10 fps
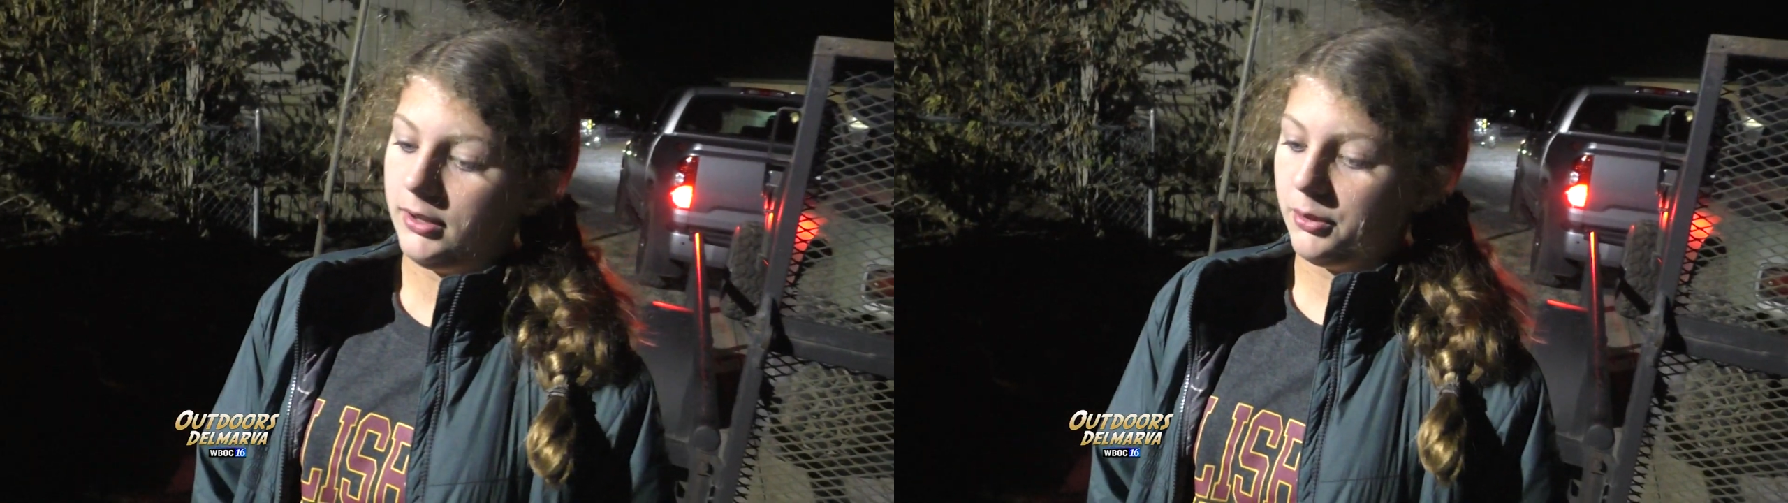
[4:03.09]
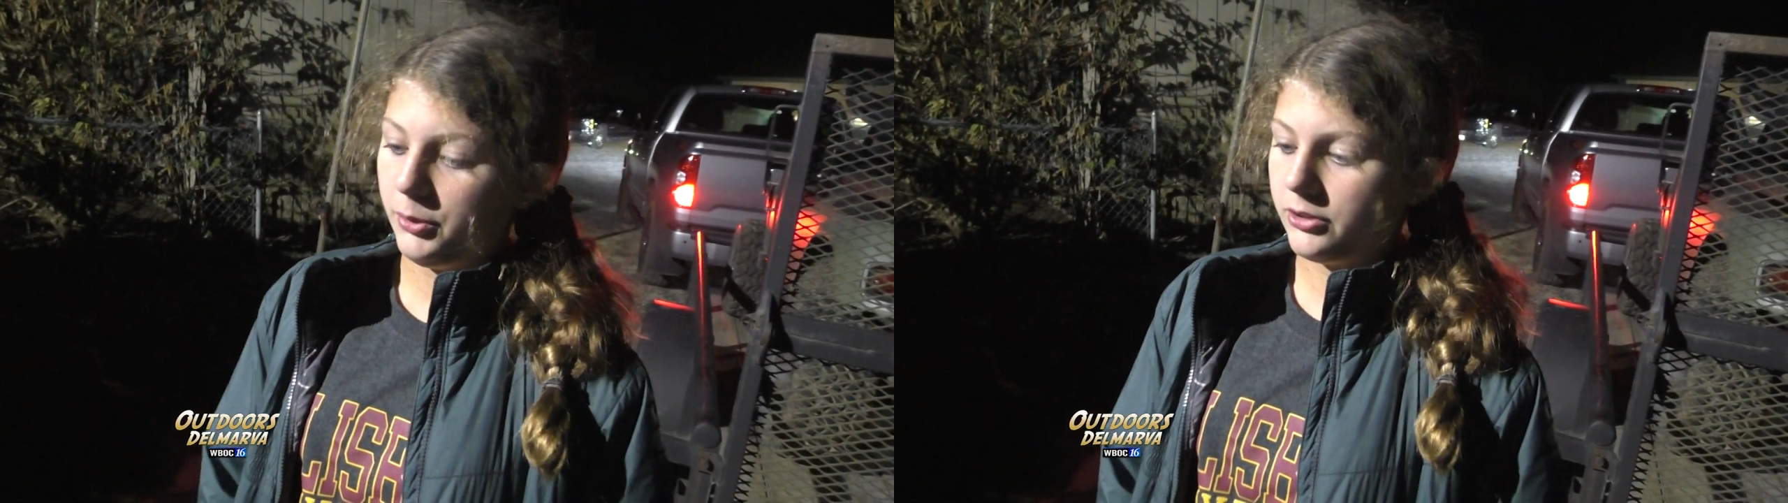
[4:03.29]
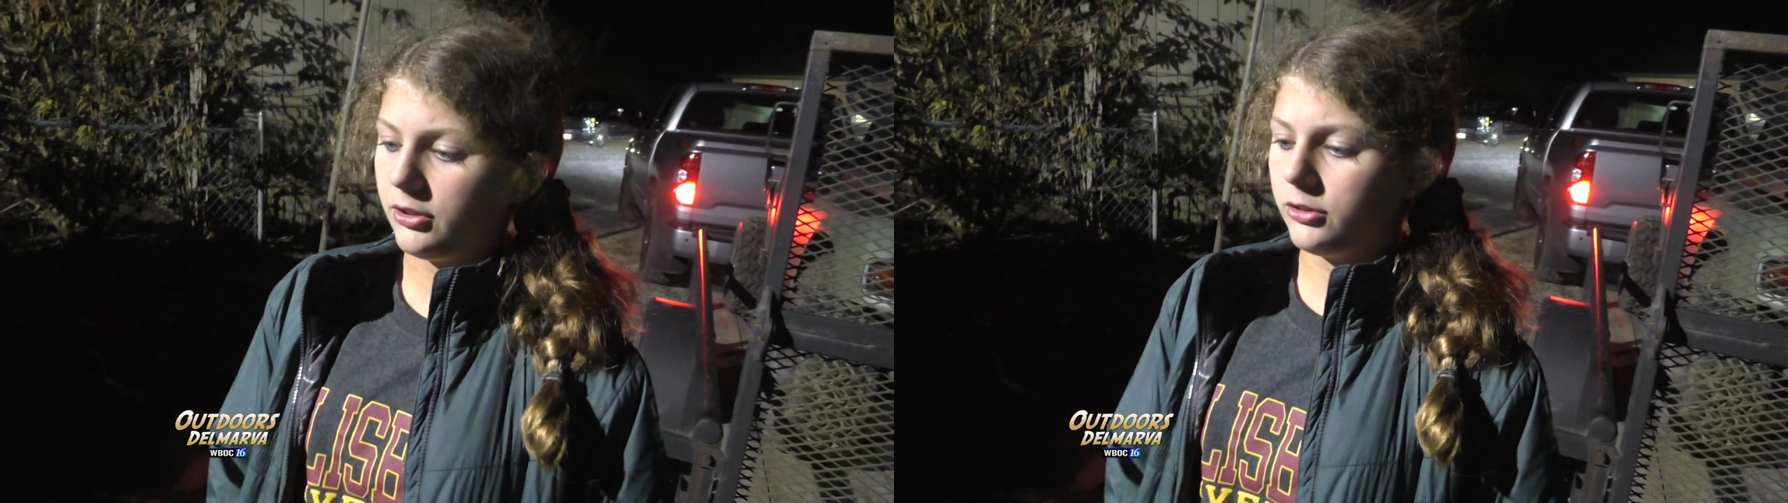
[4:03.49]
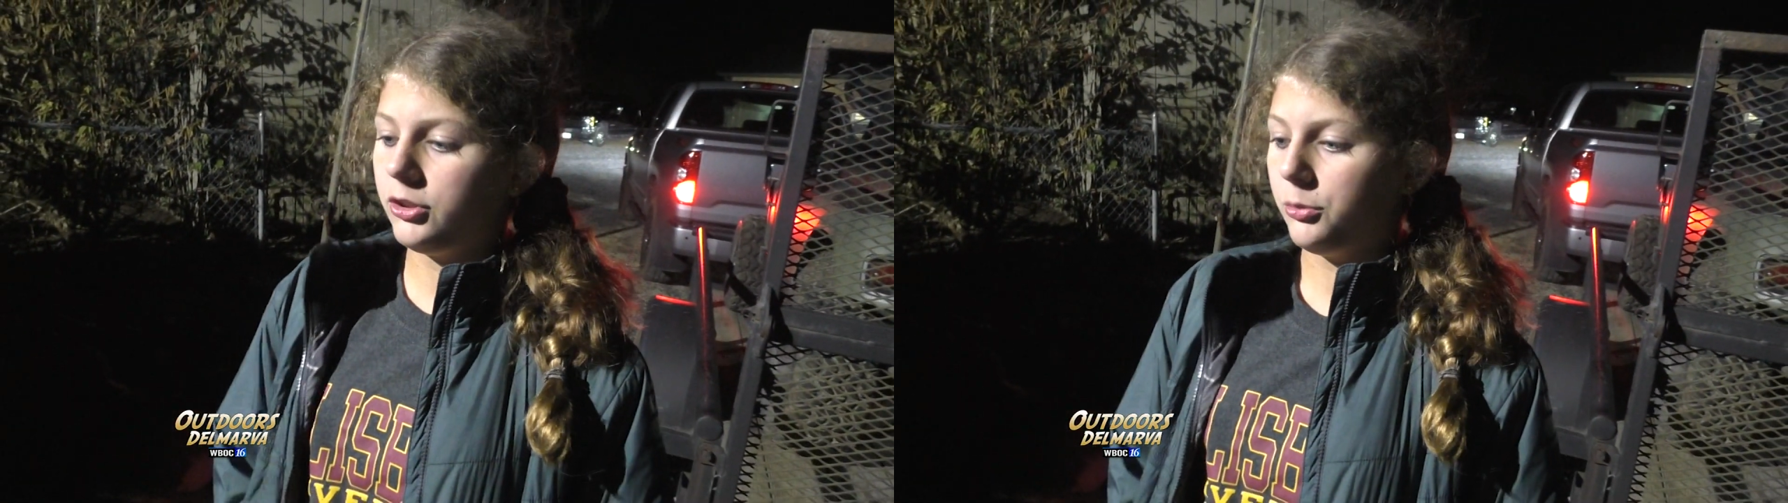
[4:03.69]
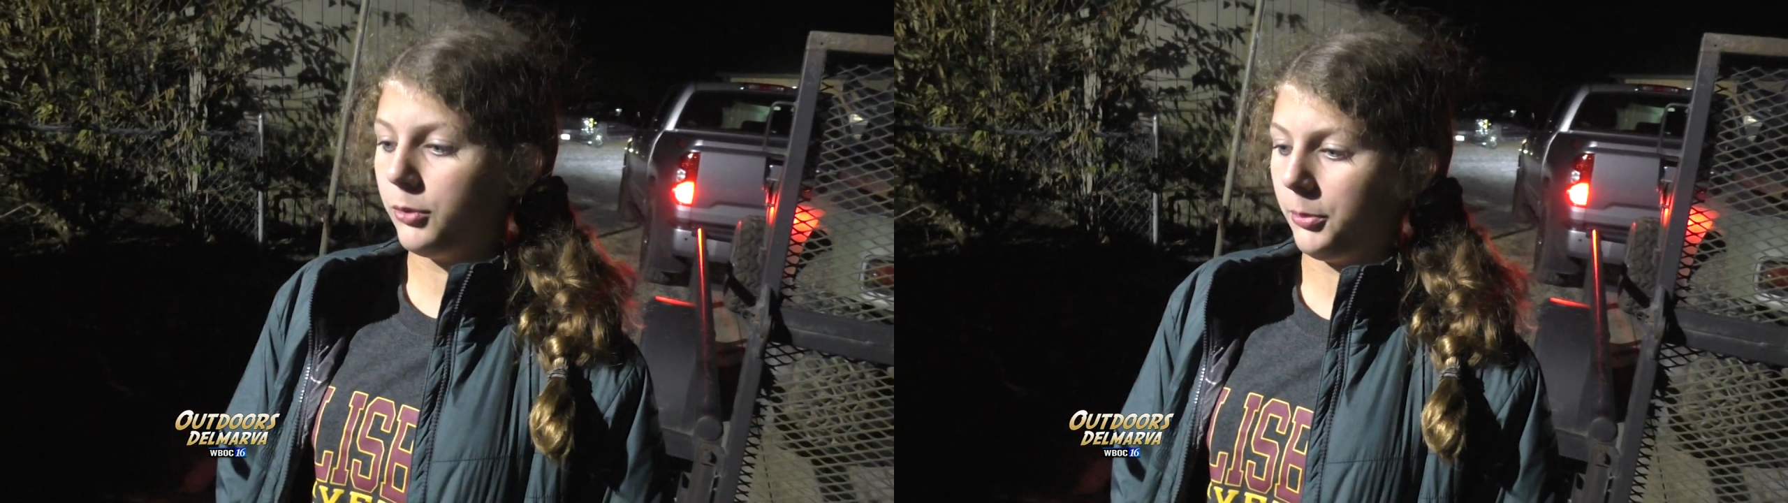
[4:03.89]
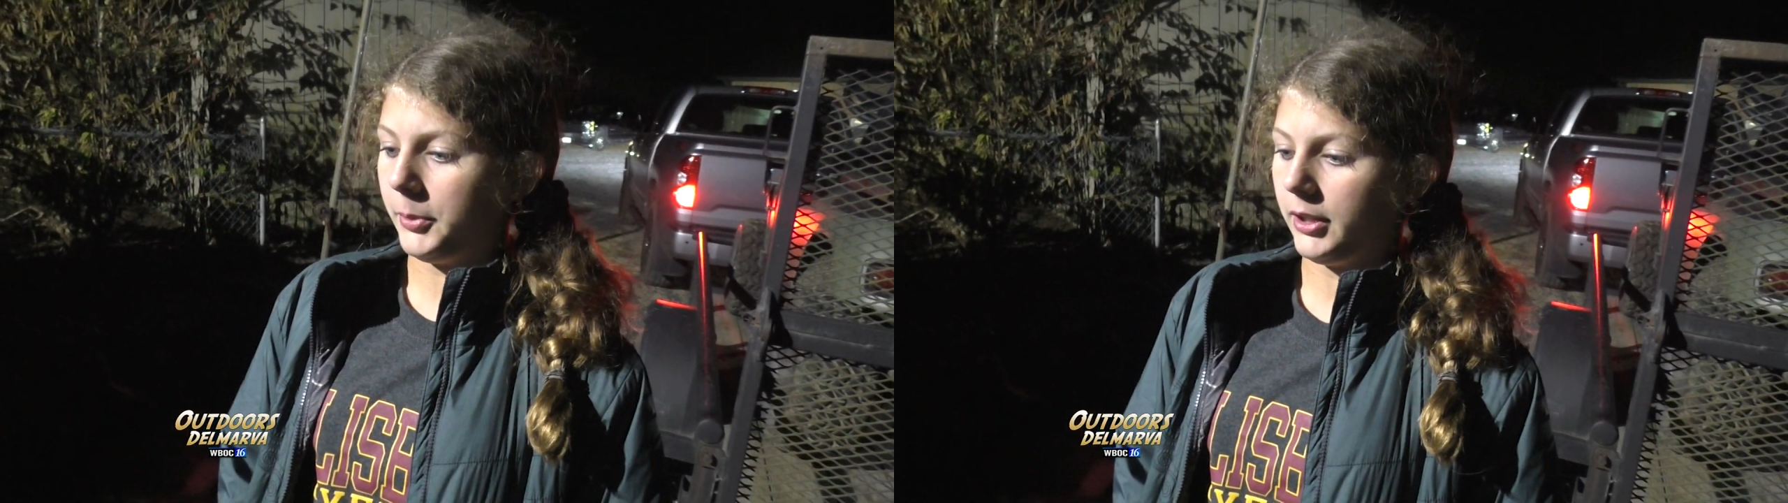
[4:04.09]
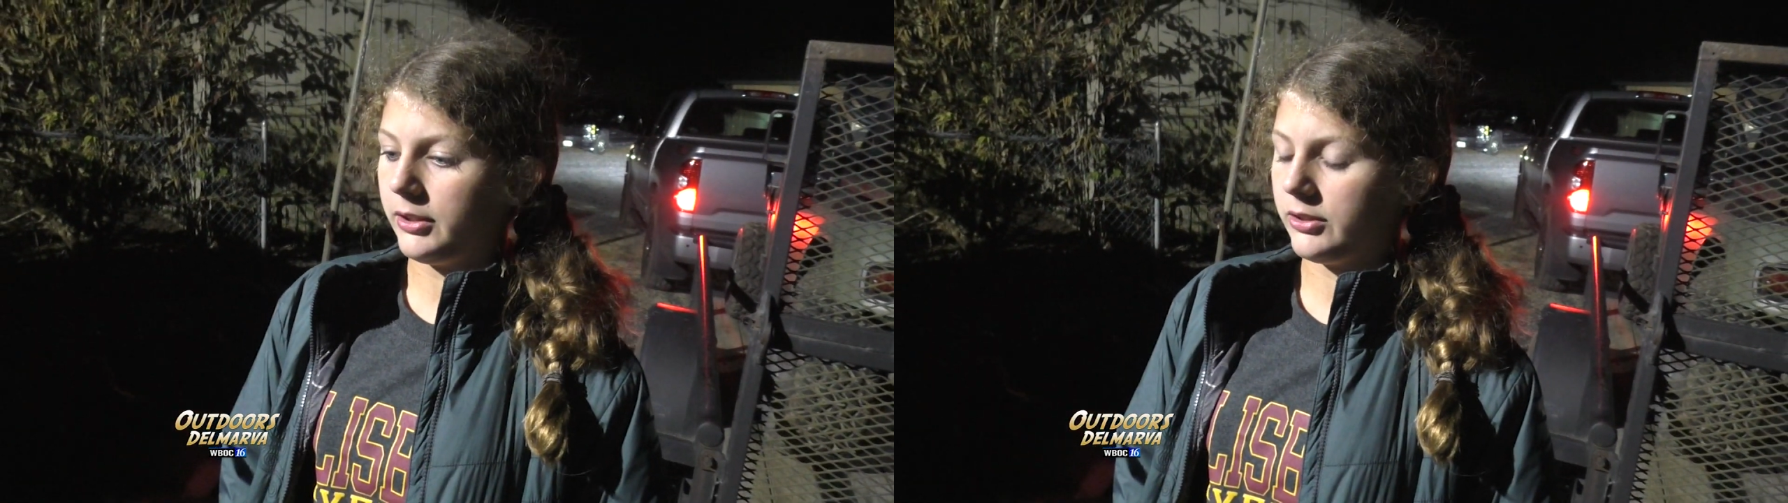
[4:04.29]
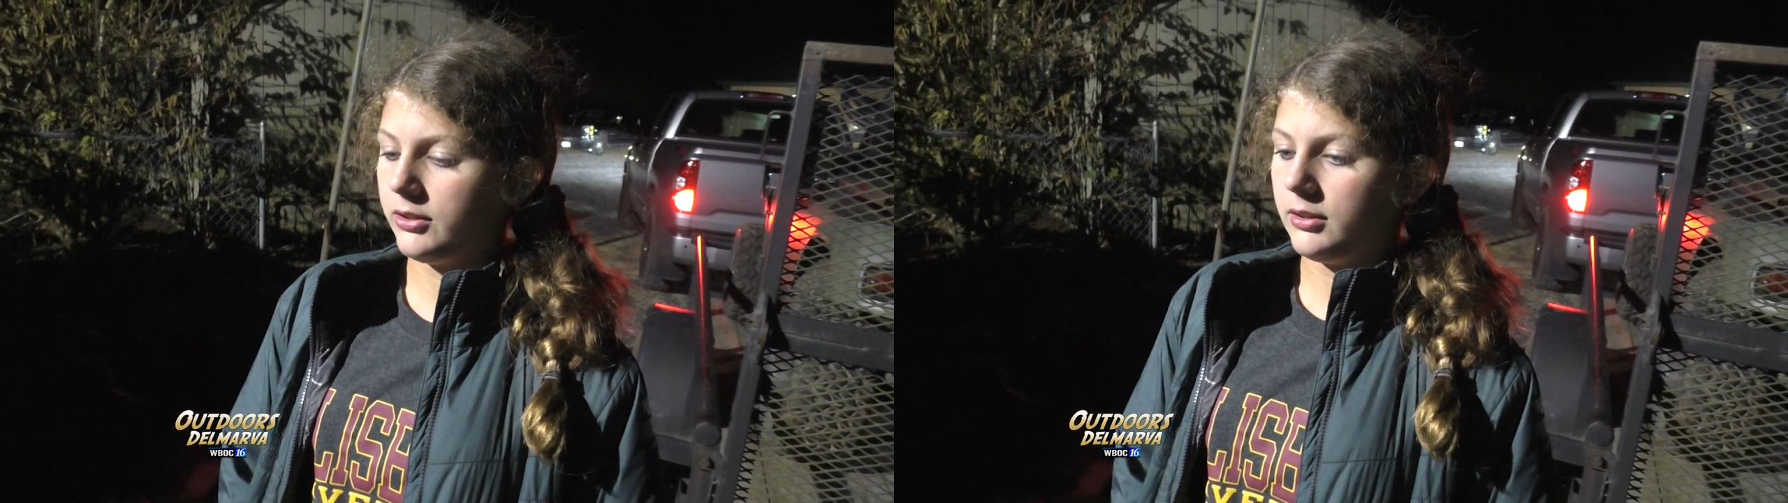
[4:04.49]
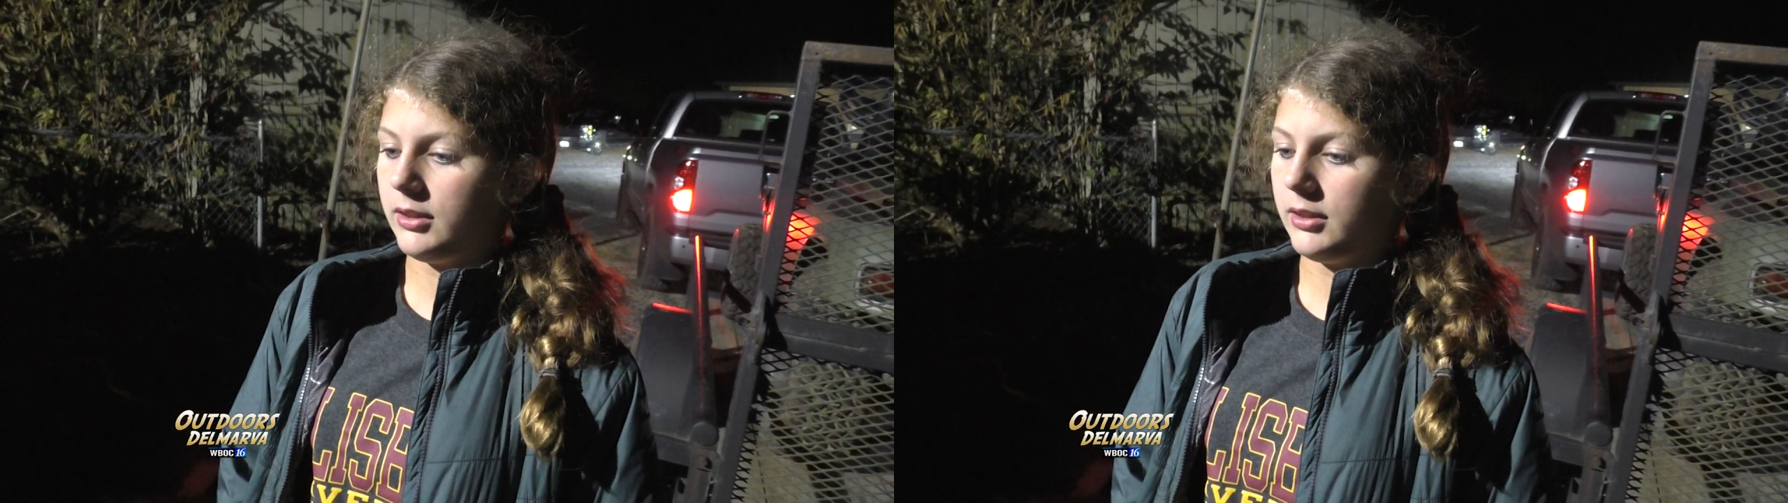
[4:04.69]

Then we saw two more bucks